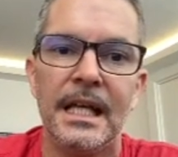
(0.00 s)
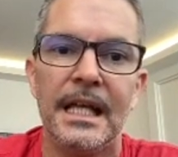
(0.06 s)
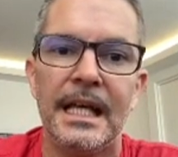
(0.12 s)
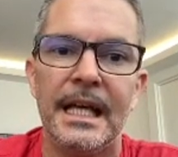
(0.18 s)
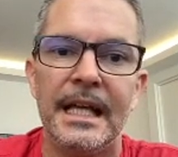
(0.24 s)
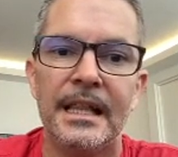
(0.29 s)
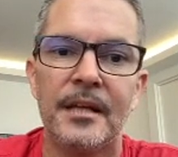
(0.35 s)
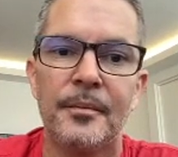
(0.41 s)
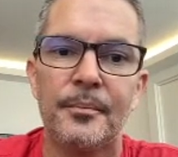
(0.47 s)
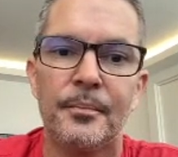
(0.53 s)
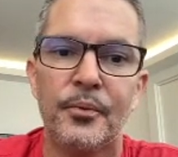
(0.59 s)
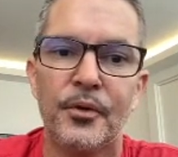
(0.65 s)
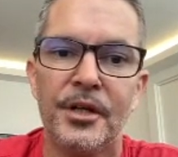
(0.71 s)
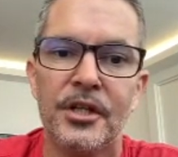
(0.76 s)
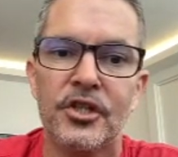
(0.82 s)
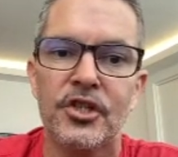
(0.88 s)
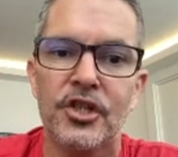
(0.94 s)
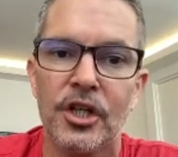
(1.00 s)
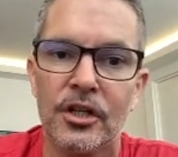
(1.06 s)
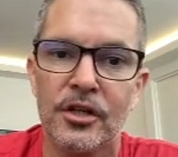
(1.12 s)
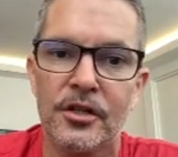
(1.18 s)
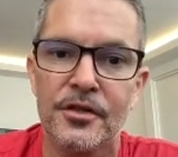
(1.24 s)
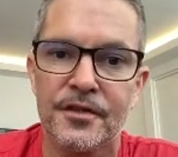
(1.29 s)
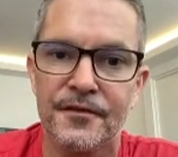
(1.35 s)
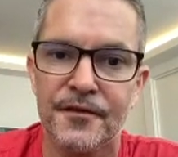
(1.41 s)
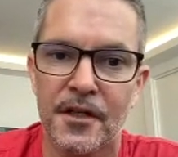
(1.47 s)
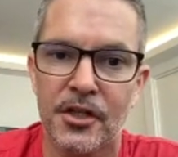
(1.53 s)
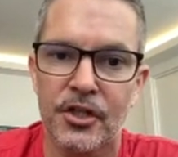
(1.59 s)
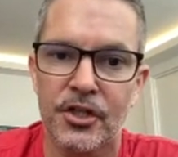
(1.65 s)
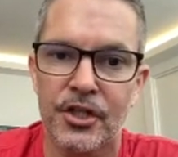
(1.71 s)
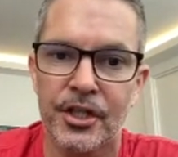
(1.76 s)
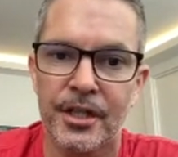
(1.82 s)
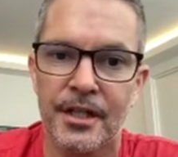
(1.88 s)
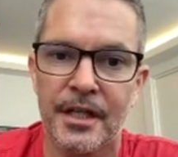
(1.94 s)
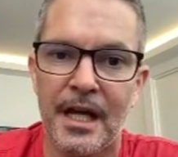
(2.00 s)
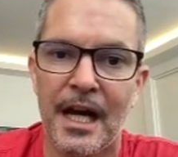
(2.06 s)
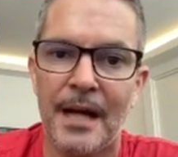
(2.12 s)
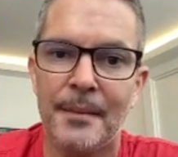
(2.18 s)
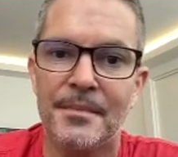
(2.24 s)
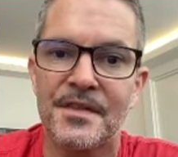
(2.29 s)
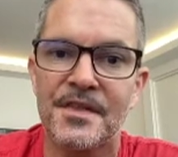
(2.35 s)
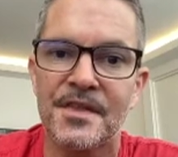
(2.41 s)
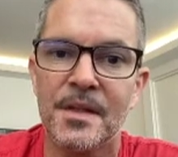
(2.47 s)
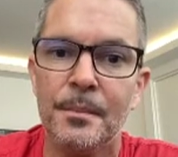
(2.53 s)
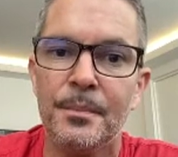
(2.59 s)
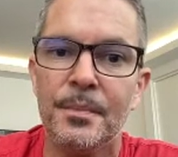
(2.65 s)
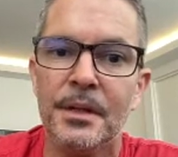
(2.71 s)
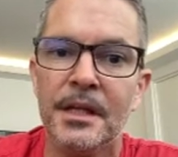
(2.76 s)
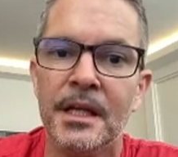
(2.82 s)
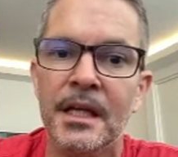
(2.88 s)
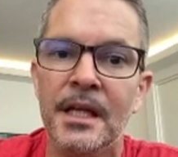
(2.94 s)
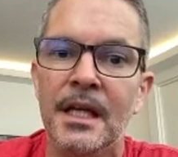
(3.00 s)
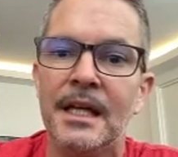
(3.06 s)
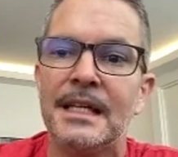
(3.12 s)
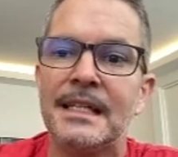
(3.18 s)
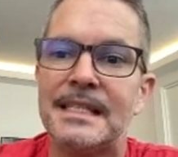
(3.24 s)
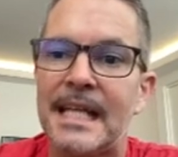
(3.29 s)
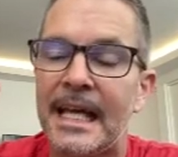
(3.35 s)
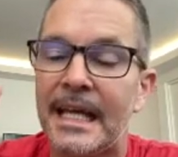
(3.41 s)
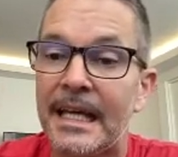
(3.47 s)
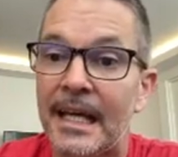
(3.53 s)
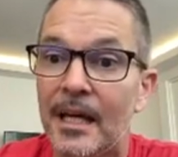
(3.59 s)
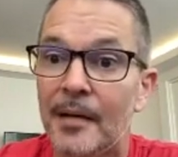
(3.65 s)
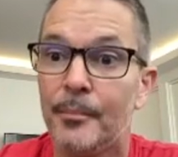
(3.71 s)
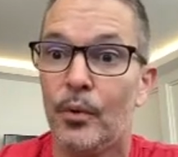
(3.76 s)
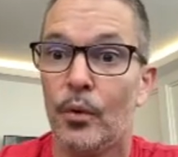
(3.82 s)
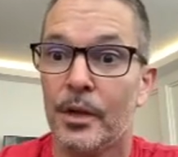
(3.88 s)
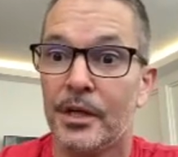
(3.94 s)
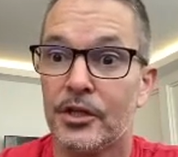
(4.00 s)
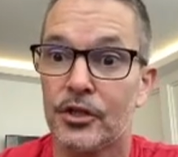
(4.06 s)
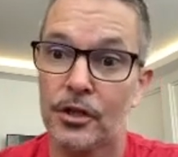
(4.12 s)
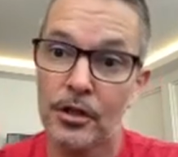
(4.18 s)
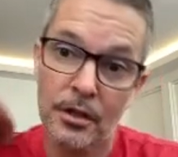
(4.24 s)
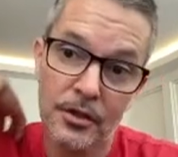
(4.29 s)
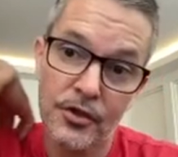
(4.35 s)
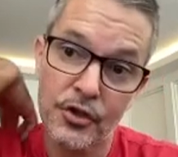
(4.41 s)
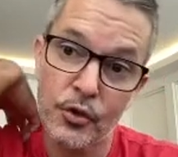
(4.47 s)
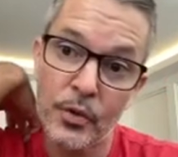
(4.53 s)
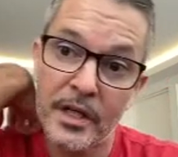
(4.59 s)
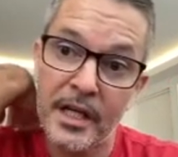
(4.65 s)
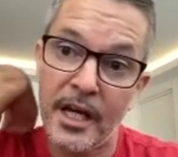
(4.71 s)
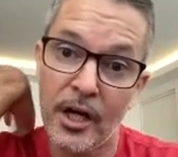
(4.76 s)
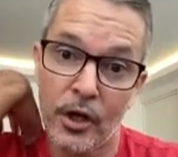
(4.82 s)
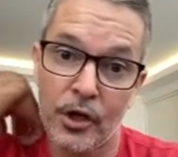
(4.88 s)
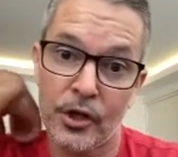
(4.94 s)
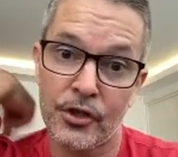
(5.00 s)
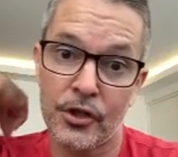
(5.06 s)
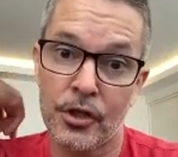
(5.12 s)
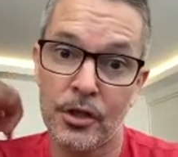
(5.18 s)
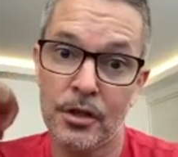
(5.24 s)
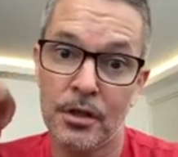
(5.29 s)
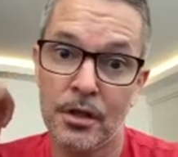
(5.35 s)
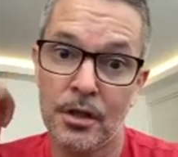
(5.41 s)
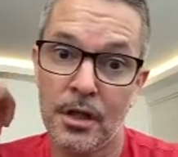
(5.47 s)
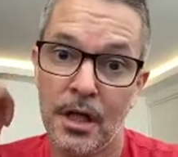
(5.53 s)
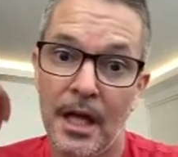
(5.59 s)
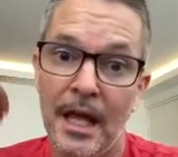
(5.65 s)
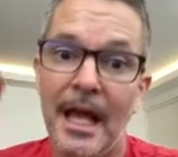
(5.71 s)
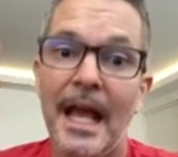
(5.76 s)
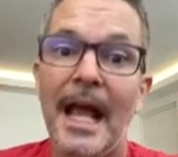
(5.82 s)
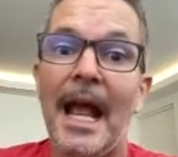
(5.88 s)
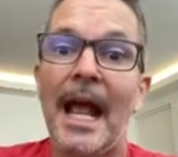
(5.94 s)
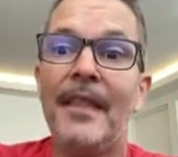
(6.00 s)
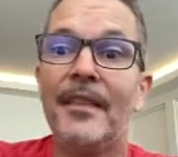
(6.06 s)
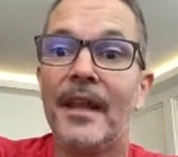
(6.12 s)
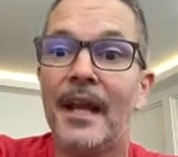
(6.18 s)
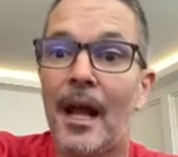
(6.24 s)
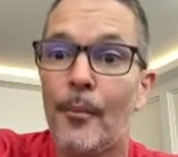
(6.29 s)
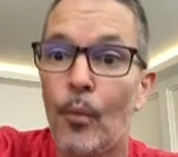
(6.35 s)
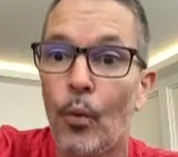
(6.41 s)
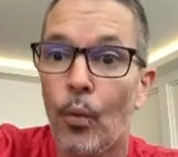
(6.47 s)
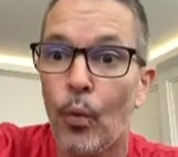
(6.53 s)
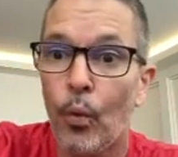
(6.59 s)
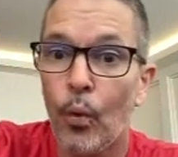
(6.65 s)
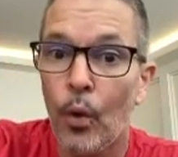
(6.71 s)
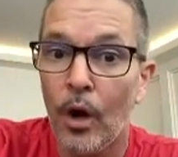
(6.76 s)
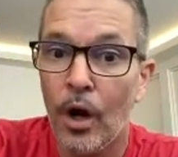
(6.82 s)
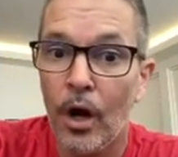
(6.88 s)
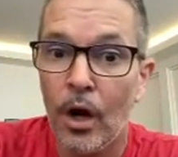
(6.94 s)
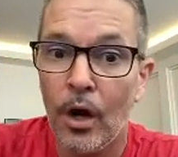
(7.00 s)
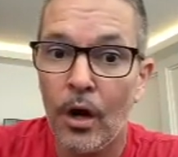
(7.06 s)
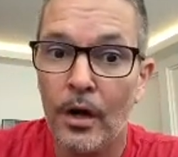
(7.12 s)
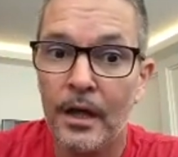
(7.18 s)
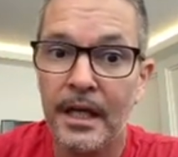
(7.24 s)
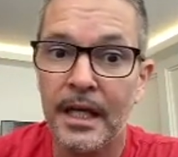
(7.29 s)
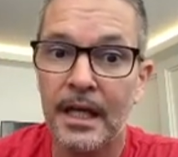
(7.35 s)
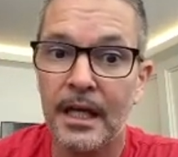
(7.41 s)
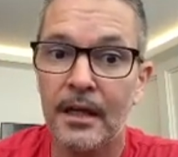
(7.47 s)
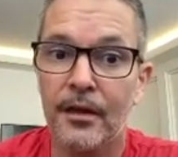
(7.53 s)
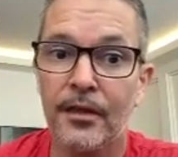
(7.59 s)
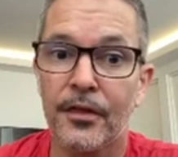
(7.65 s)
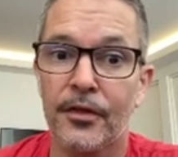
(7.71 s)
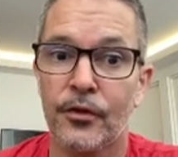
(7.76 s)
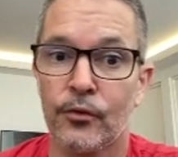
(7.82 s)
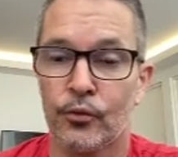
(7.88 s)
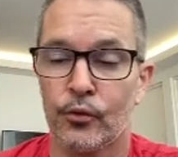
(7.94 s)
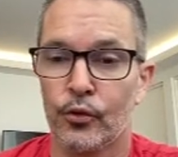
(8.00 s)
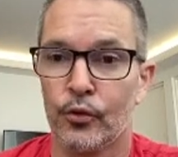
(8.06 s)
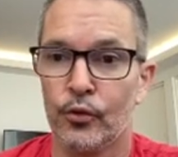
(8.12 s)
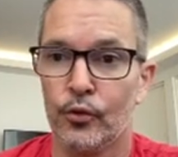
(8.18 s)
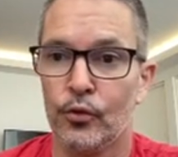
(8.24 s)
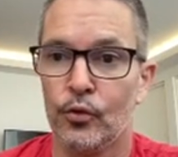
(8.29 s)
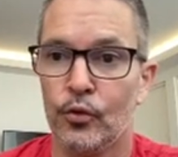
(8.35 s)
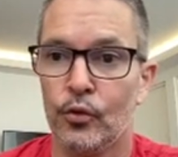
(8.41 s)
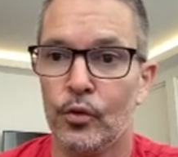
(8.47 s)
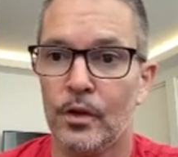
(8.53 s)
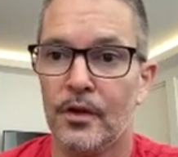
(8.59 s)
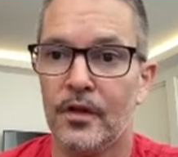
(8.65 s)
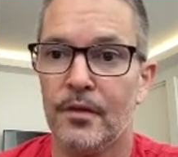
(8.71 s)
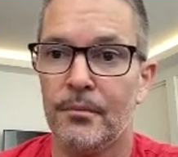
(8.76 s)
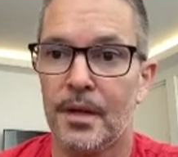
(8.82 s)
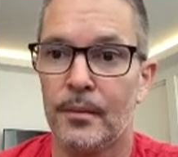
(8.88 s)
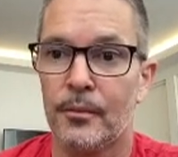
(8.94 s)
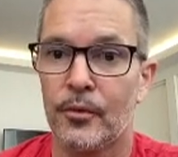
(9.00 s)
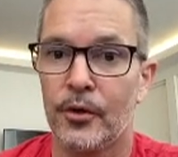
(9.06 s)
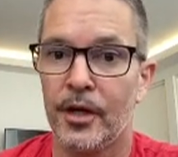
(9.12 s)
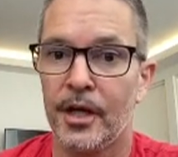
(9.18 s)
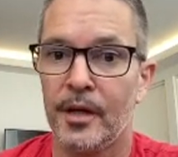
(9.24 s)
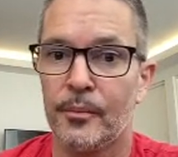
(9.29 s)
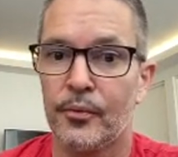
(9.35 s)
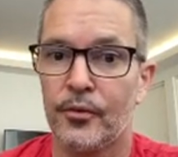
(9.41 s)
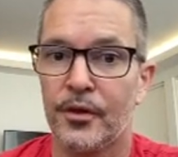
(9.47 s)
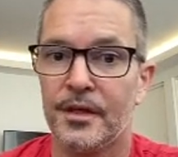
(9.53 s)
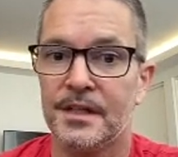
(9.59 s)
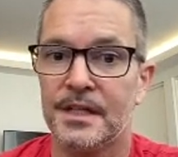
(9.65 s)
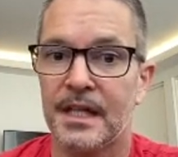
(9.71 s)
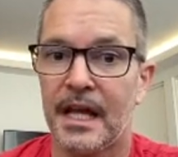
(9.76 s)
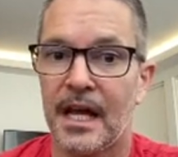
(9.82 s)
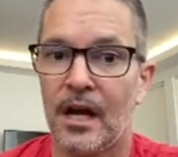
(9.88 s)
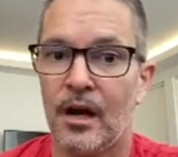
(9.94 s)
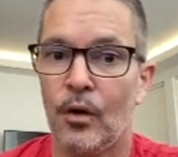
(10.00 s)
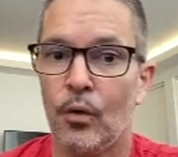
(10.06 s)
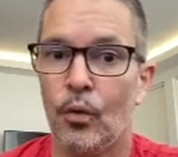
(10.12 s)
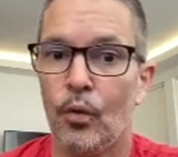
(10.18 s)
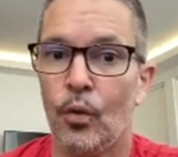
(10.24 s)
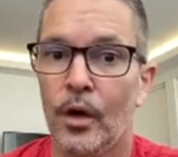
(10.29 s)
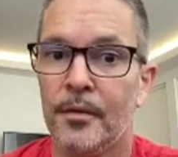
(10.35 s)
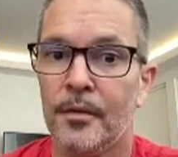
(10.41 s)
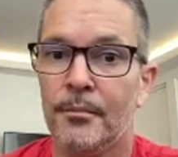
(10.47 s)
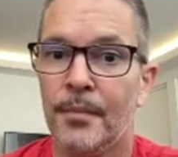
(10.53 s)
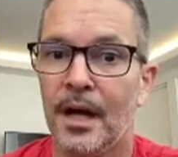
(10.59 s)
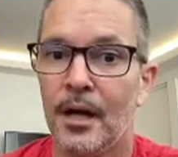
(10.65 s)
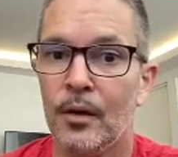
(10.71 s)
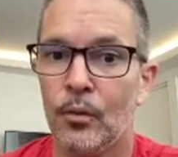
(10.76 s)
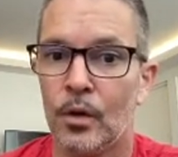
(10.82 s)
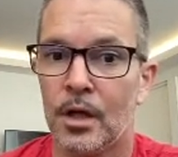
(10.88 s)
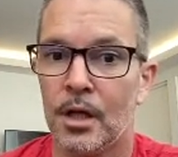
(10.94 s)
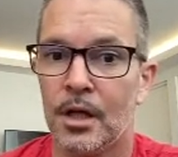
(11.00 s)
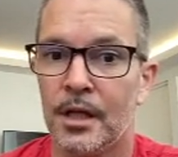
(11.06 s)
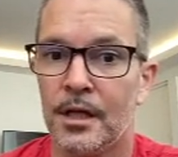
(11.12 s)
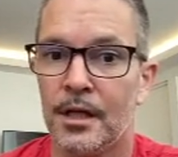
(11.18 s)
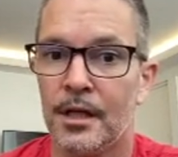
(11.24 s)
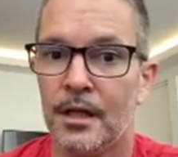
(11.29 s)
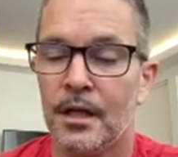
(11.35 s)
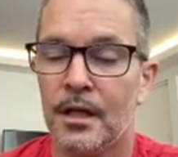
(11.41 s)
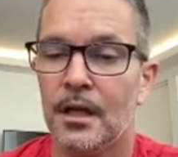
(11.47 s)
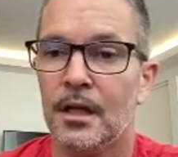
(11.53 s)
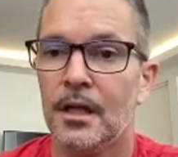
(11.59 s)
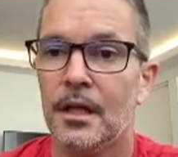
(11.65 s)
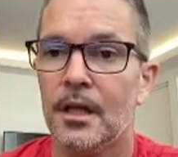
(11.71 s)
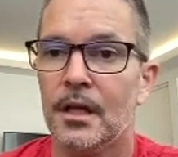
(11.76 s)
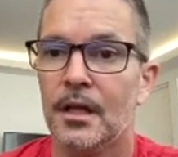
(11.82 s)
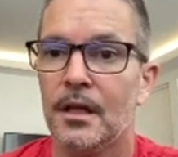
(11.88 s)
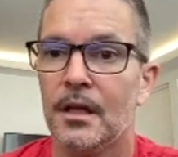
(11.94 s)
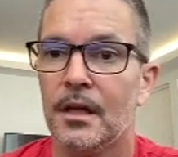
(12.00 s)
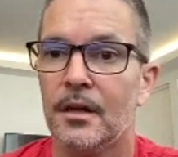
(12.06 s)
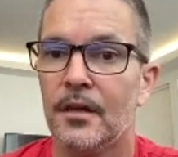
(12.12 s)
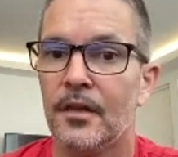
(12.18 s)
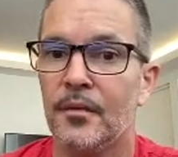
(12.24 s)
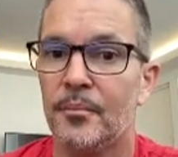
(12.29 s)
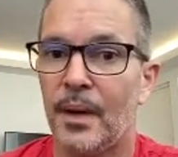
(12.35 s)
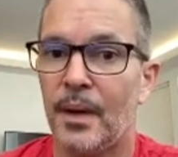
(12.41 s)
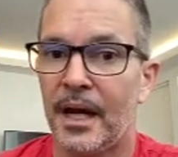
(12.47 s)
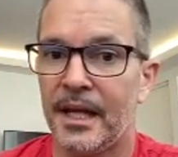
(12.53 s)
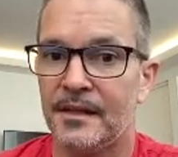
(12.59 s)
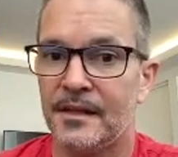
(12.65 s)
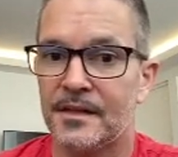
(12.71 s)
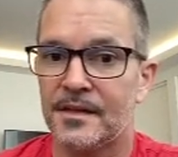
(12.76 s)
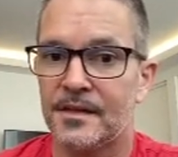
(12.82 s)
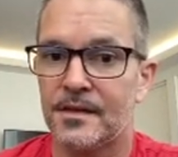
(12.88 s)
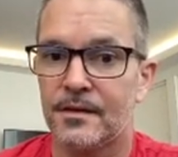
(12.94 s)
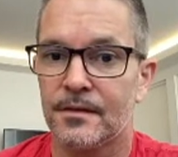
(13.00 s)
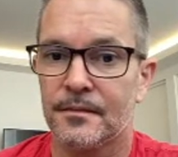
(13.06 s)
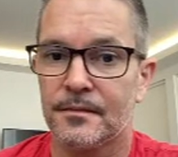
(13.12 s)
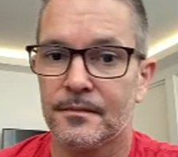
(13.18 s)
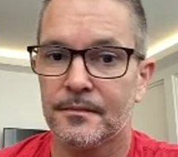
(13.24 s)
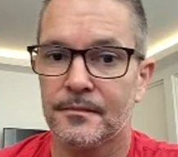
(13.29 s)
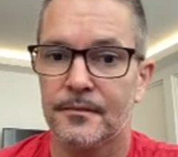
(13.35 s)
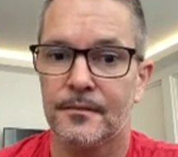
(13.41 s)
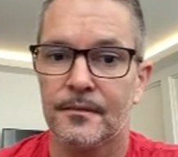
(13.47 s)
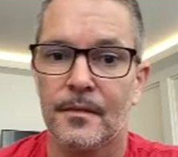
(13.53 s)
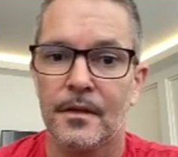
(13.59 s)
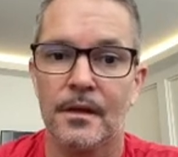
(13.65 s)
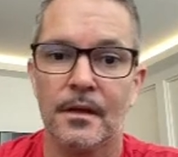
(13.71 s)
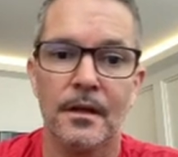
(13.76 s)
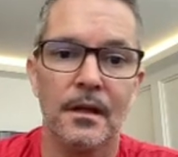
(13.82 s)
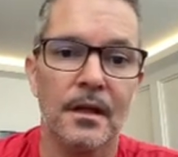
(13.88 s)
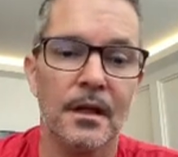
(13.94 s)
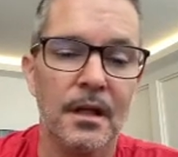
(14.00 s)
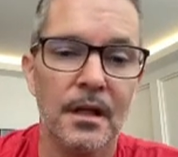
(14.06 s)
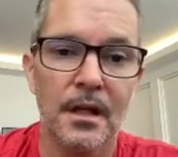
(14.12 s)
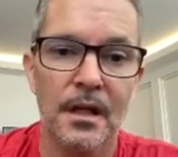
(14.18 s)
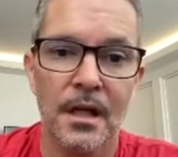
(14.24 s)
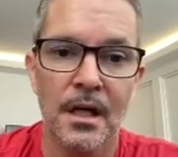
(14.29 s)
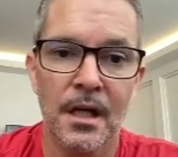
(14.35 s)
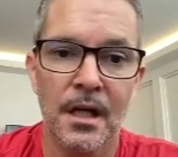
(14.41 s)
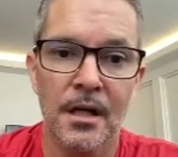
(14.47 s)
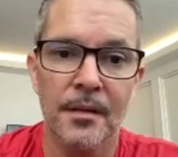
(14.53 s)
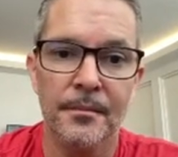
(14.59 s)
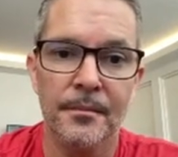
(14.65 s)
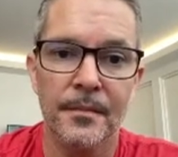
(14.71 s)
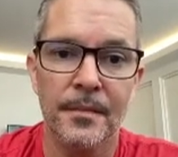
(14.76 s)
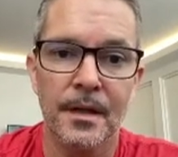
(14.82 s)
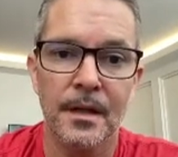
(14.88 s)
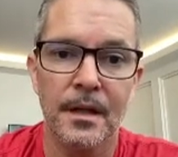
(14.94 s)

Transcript: In the print chars function, I'm simply taking a pointer to a character, and then I'm walking through the memory, printing out one by one the bytes. I'm